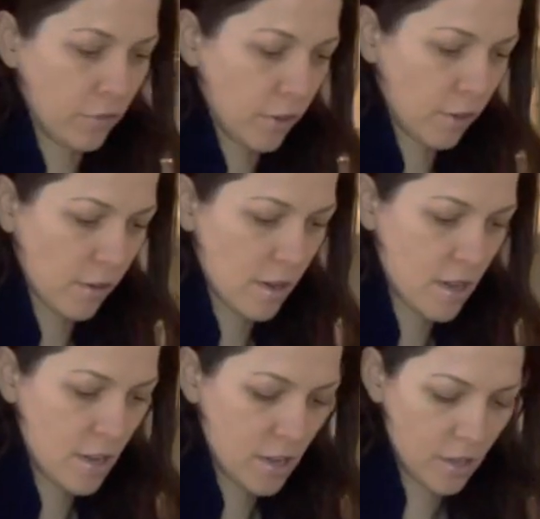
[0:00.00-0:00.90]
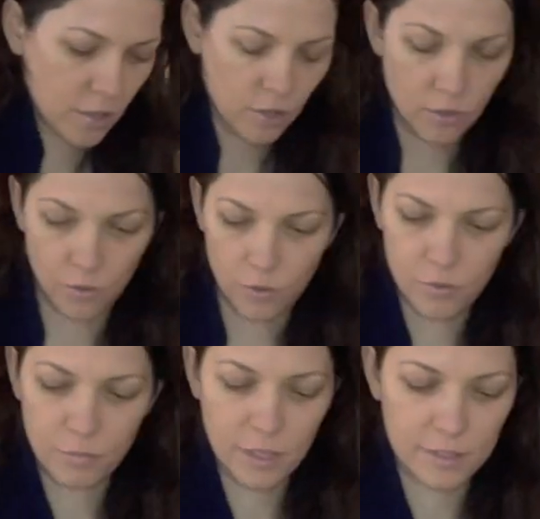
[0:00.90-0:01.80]
for you,
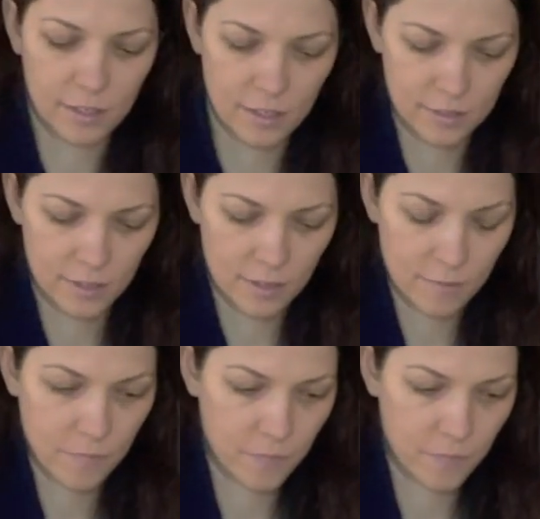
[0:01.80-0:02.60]
makes it easy.